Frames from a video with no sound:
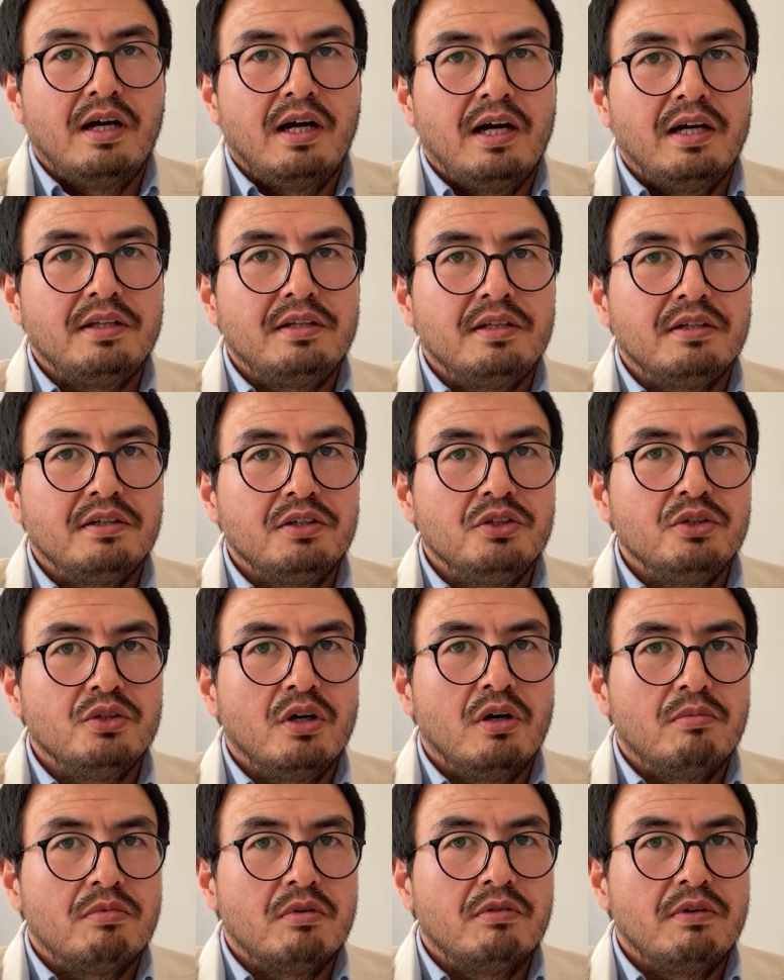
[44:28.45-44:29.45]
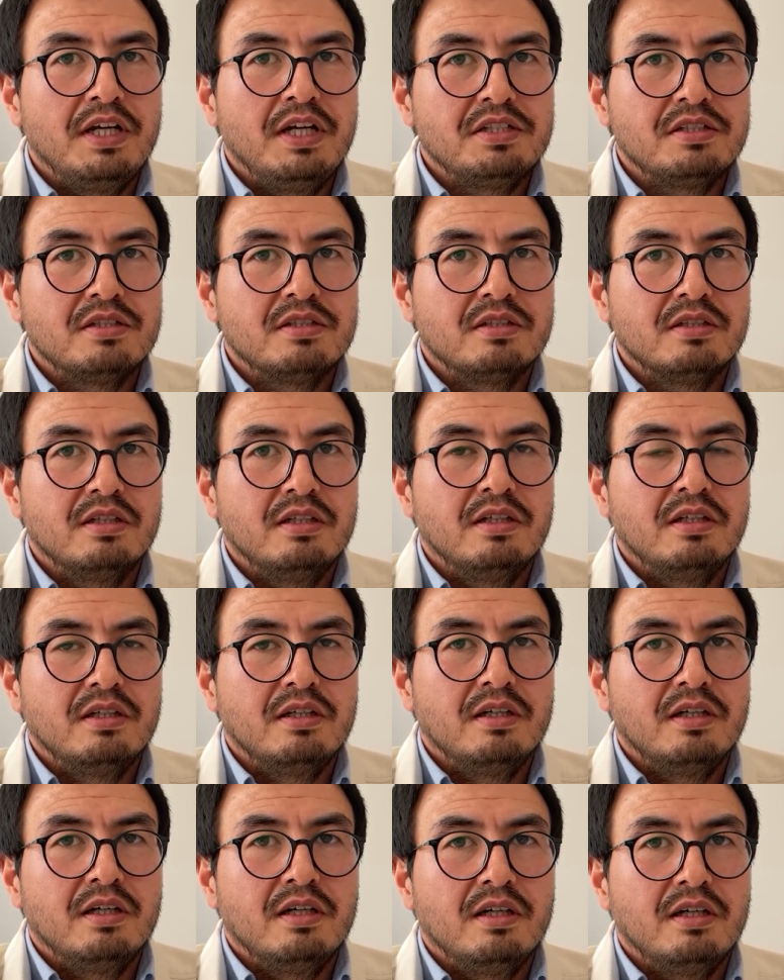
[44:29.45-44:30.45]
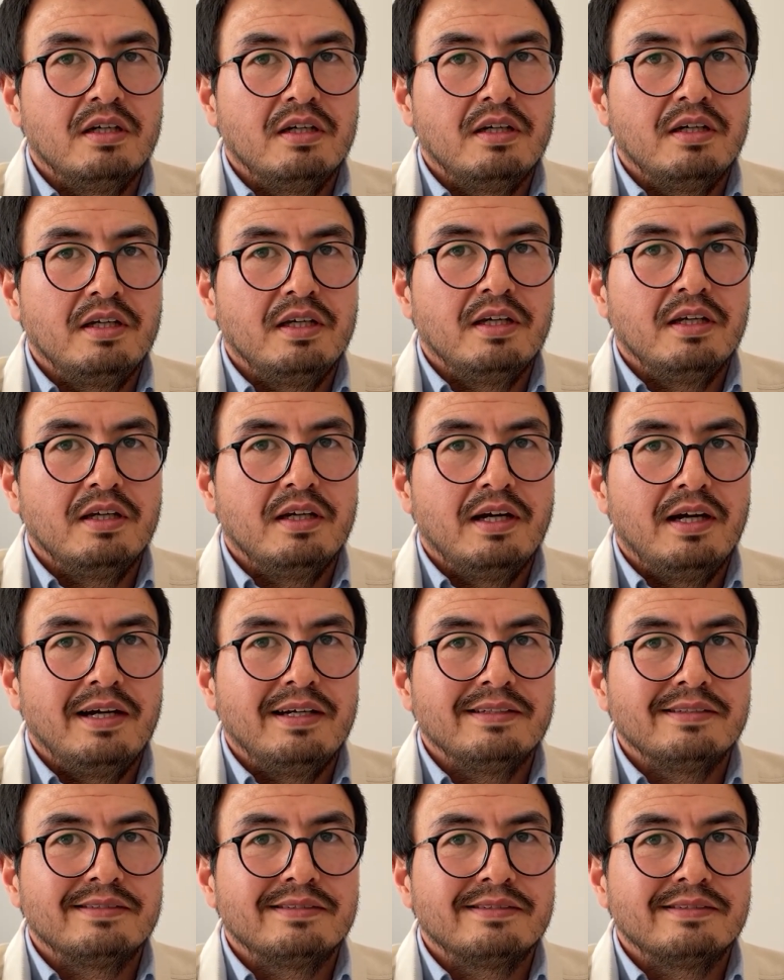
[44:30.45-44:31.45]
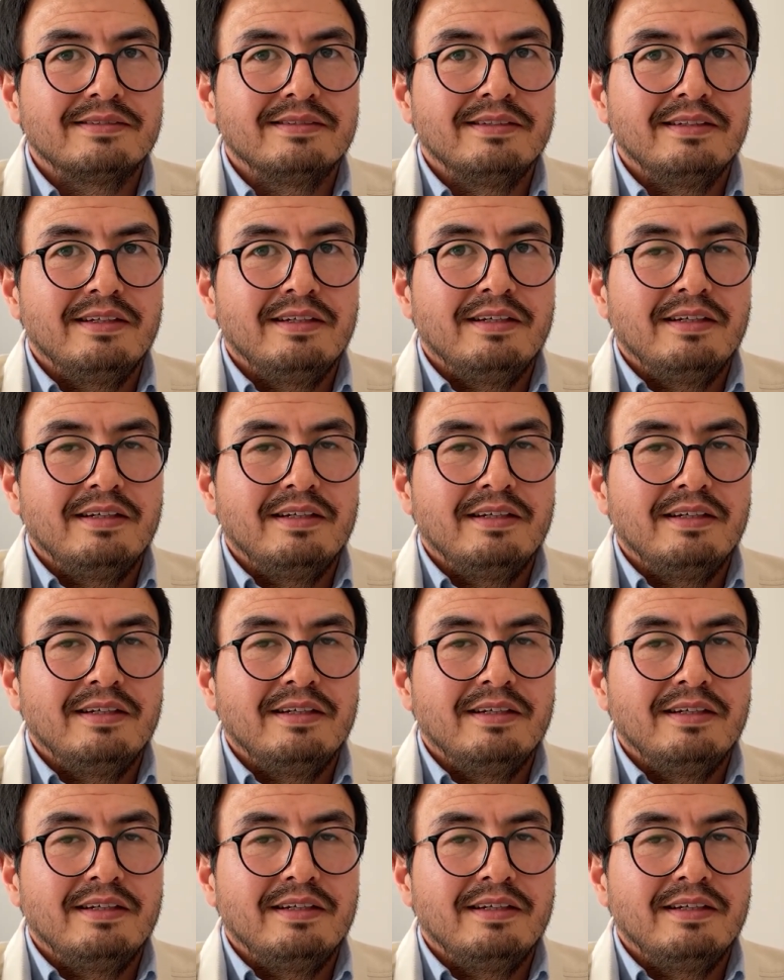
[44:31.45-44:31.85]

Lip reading: Either you operate as